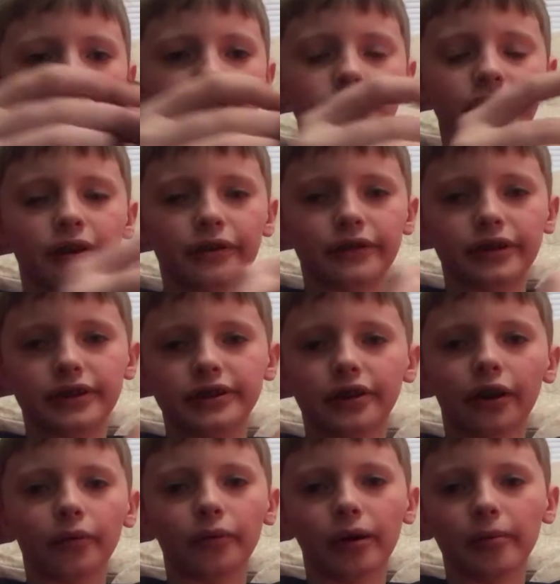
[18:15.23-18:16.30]
Now these are
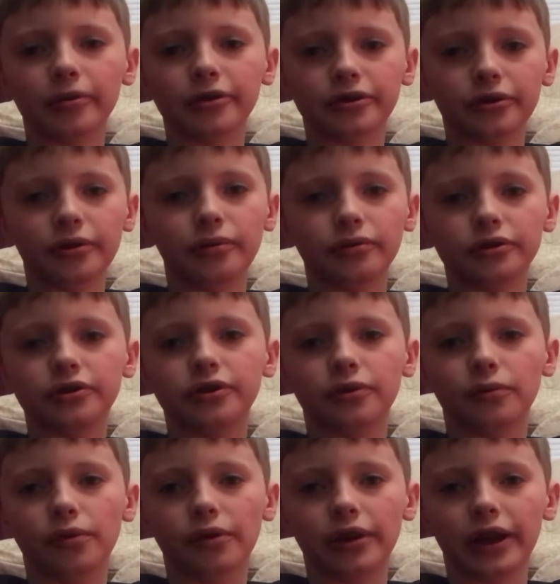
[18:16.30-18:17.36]
rubber, so it still
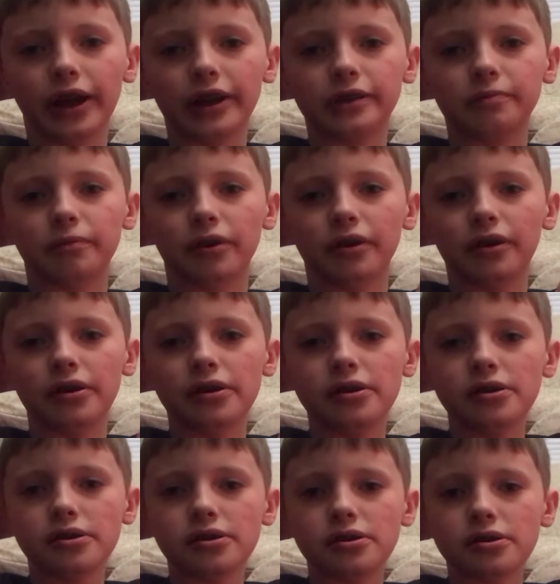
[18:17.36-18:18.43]
will catch, but
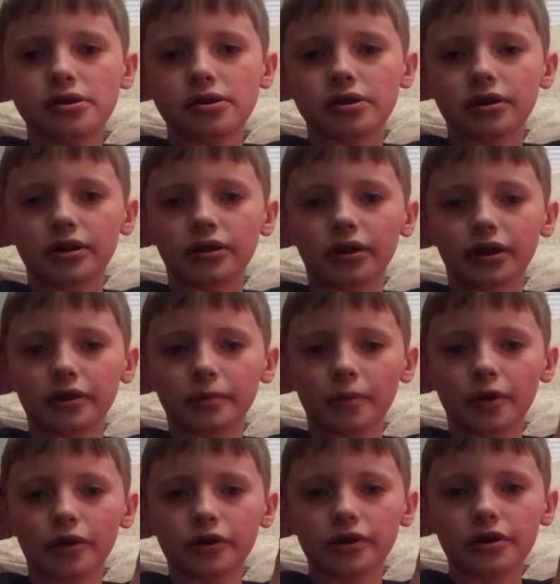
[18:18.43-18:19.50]
not as
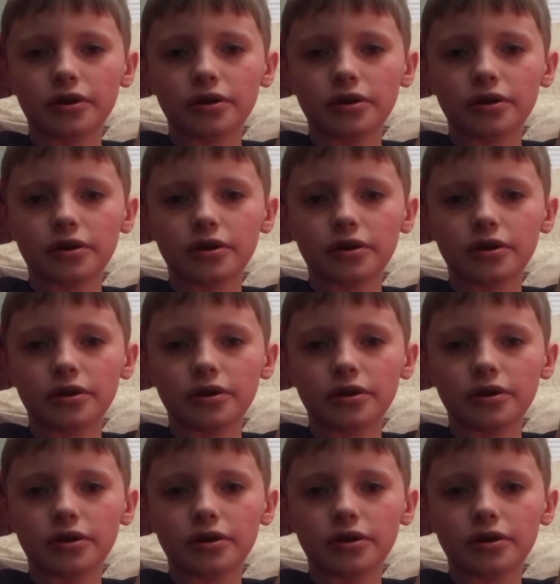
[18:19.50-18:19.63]
much.